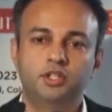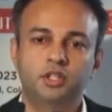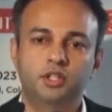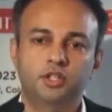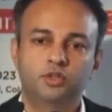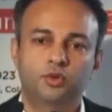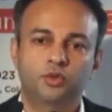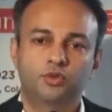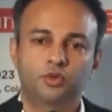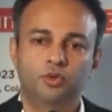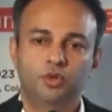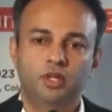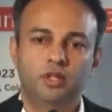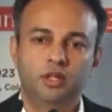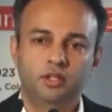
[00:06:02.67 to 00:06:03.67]
is also
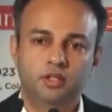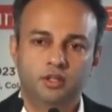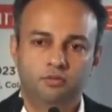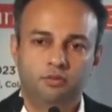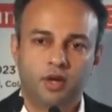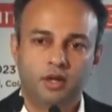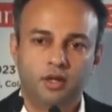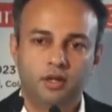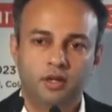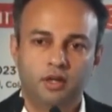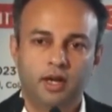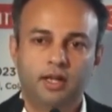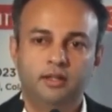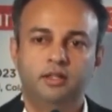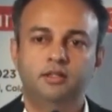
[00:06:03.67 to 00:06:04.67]
intensifying.
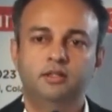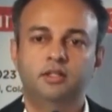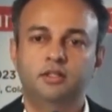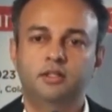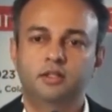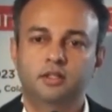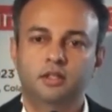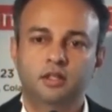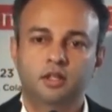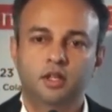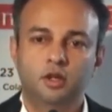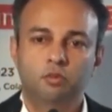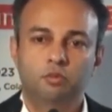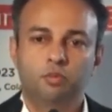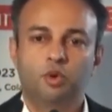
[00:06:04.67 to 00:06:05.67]
And this is
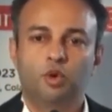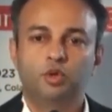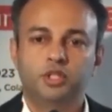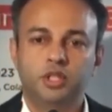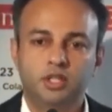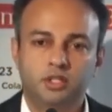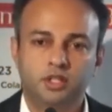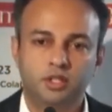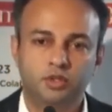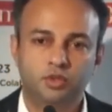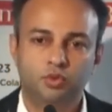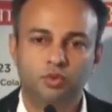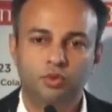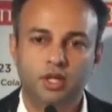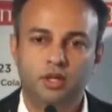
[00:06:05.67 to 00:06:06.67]
projected
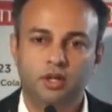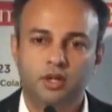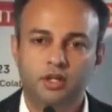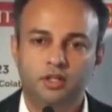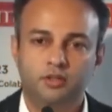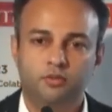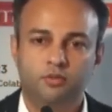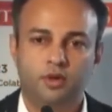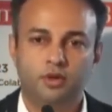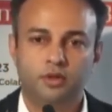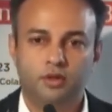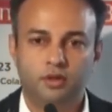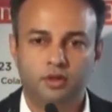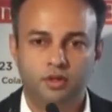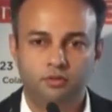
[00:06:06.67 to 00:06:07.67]
to increase
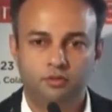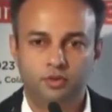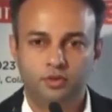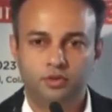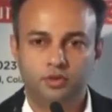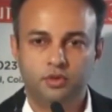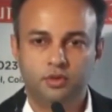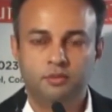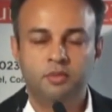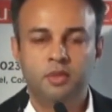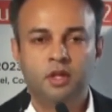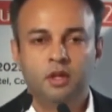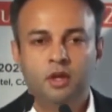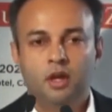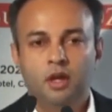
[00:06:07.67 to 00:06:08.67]
further in the future.
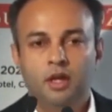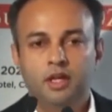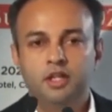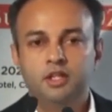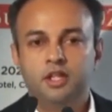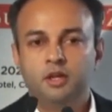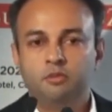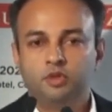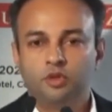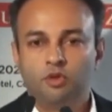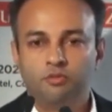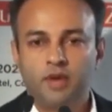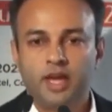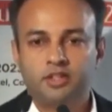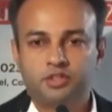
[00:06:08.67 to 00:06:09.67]
And in terms
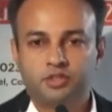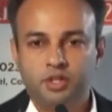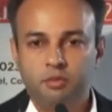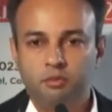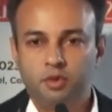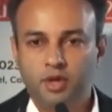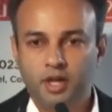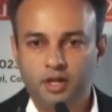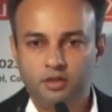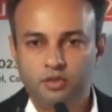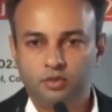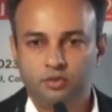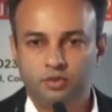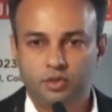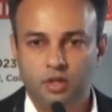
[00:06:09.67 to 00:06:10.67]
of extreme rains,
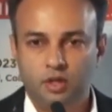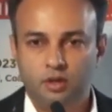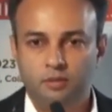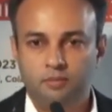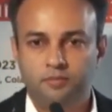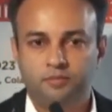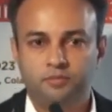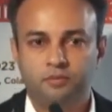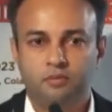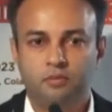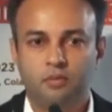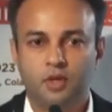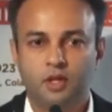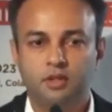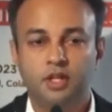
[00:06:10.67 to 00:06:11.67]
you see,
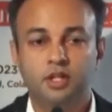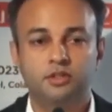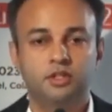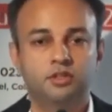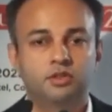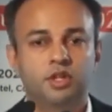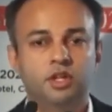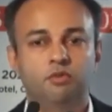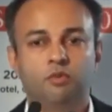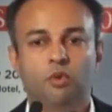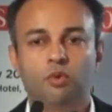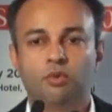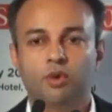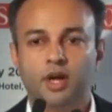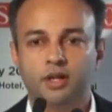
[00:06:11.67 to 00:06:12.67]
there is a threefold
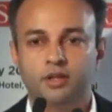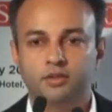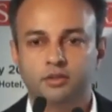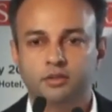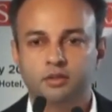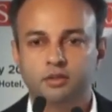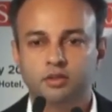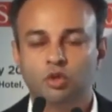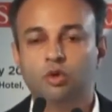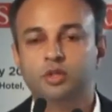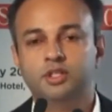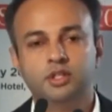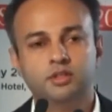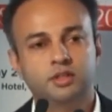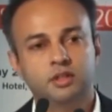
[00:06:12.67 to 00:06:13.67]
rise, not
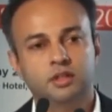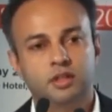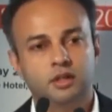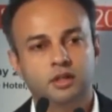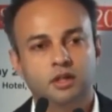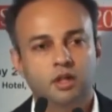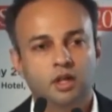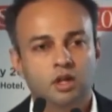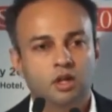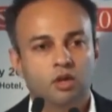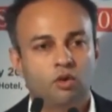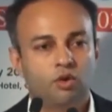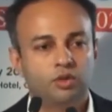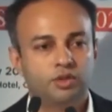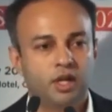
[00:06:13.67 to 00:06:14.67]
just in the
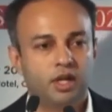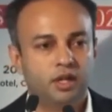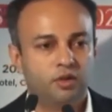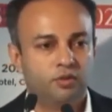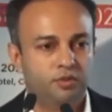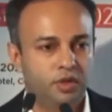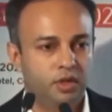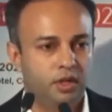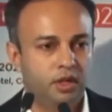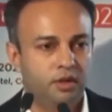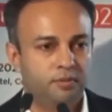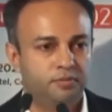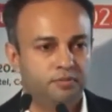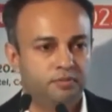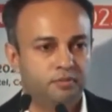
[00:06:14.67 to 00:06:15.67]
coastline of India,
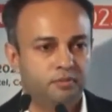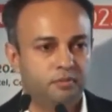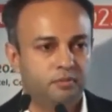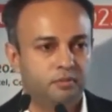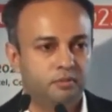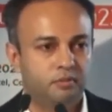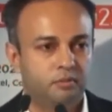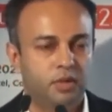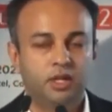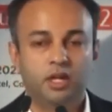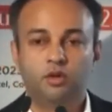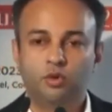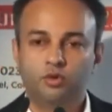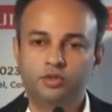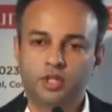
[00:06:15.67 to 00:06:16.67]
but
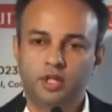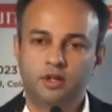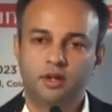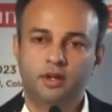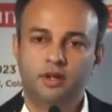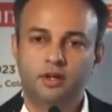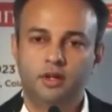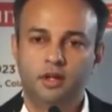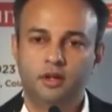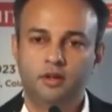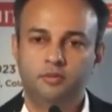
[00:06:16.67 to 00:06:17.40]
across central India,